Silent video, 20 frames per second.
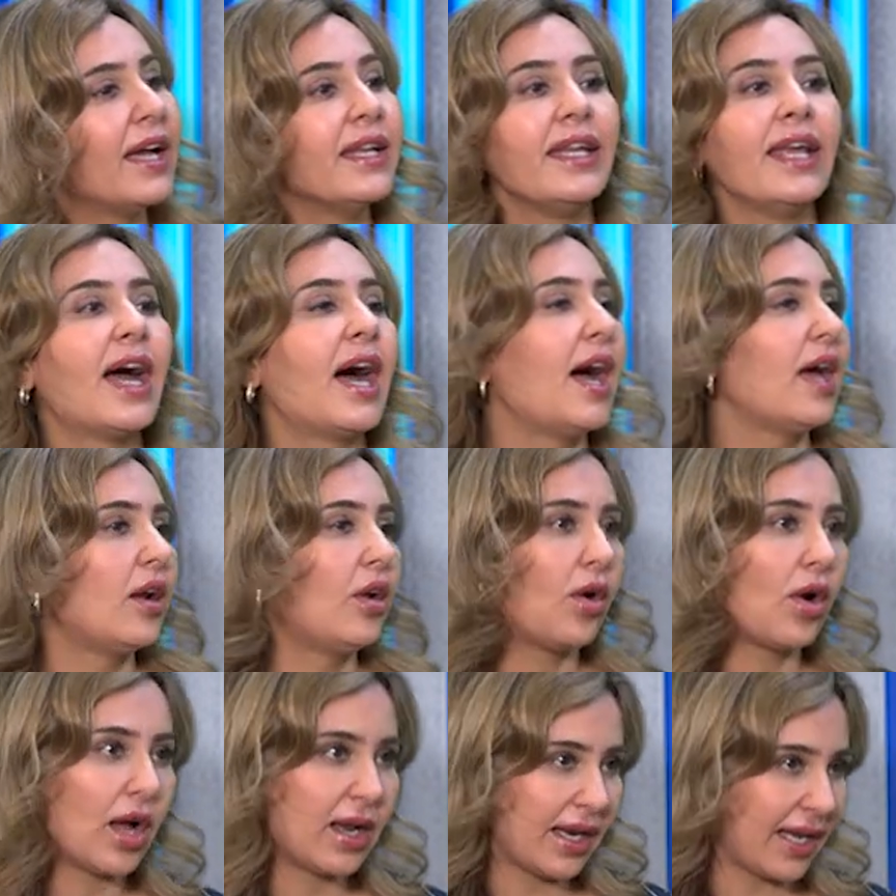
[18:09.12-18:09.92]
any
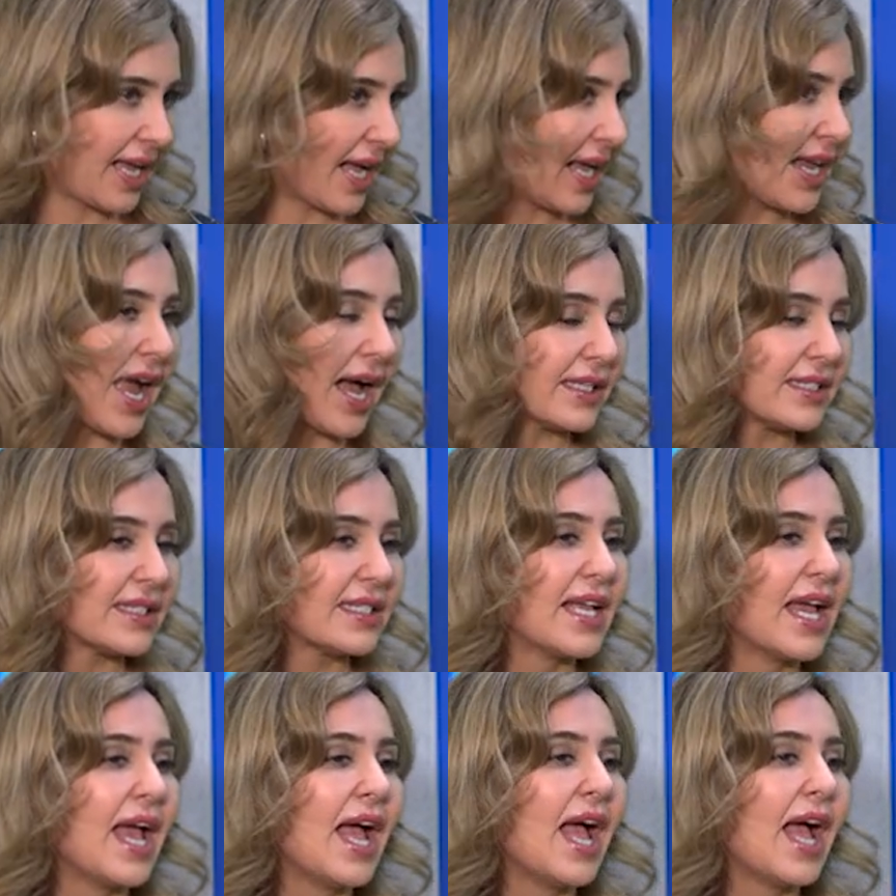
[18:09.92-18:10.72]
hyaluronic acid.
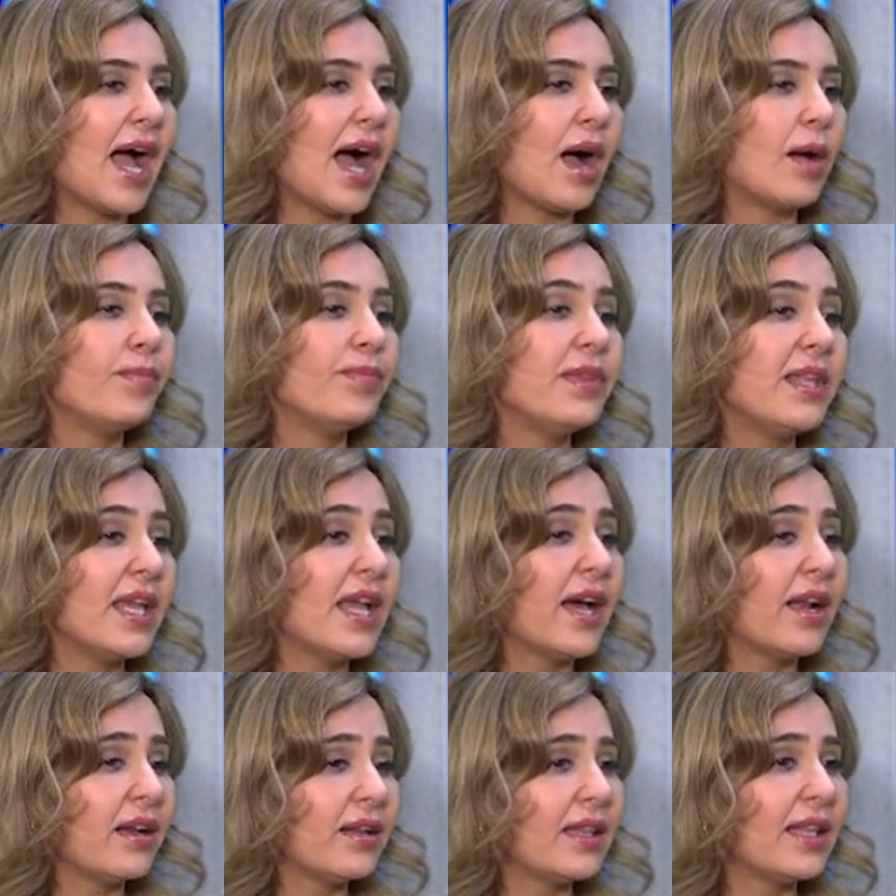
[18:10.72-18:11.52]
Yes.
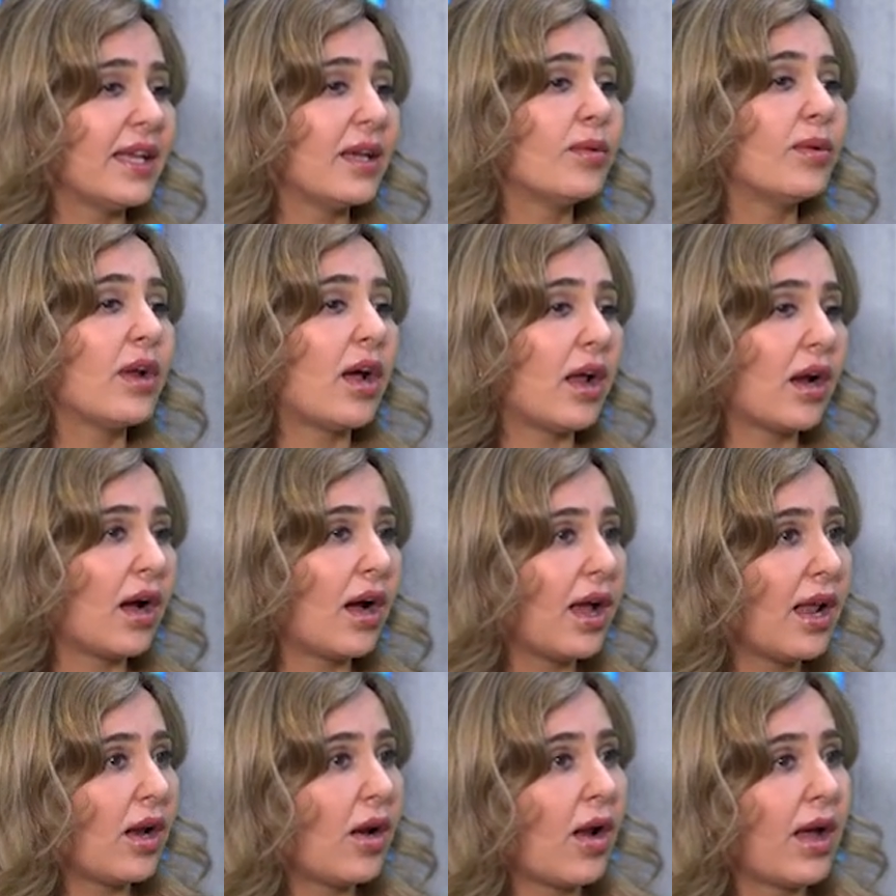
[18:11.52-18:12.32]
The other thing with our
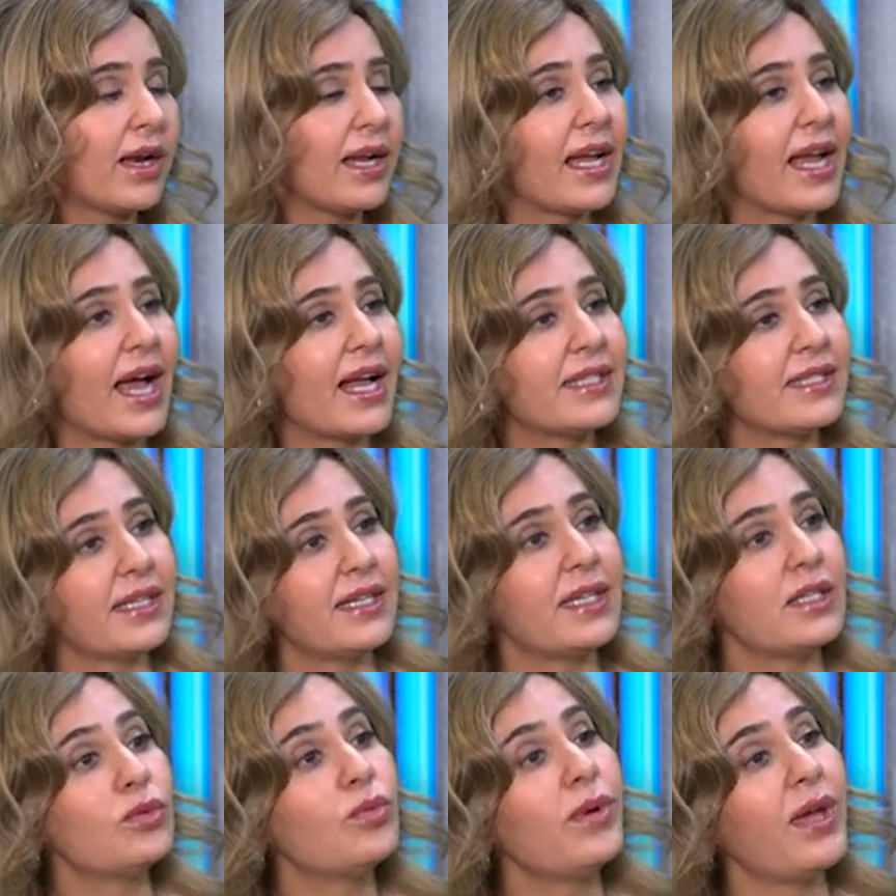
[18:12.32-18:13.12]
hyaluronic
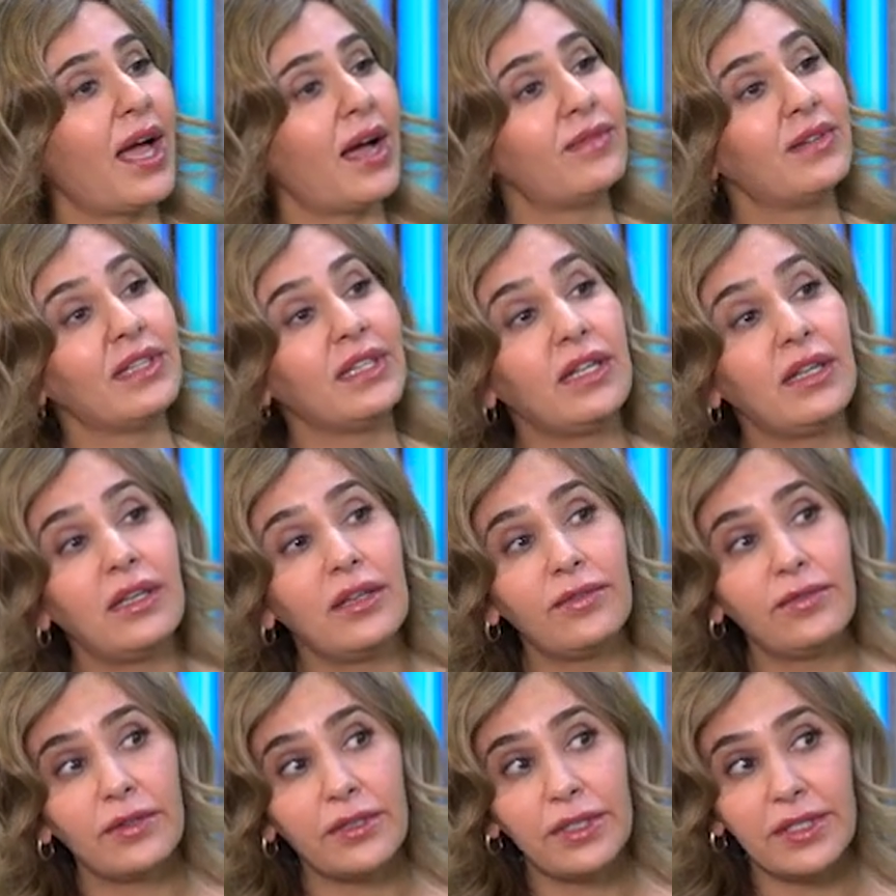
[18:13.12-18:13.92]
acid is we have a
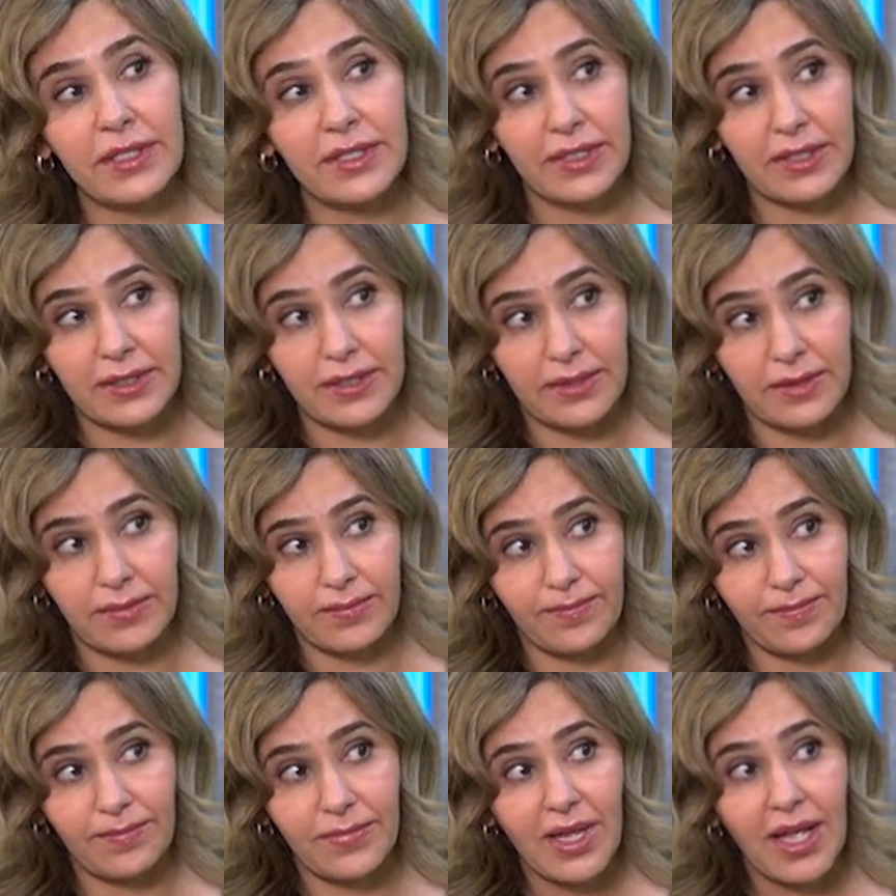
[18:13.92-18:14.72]
delivery
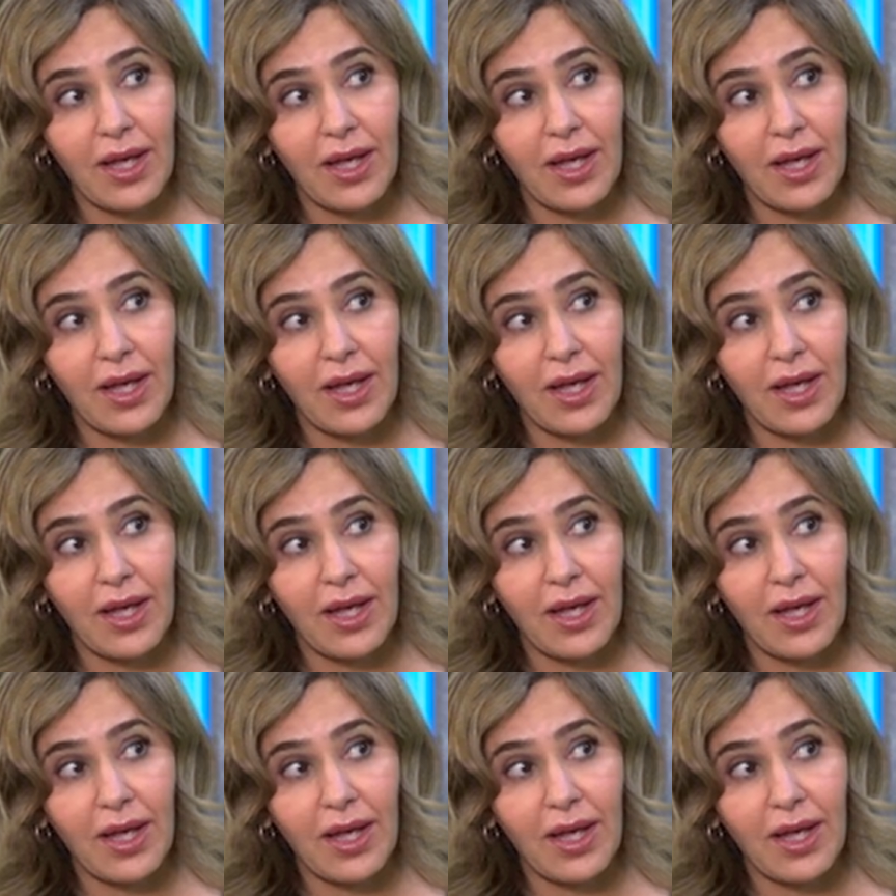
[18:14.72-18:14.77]
system,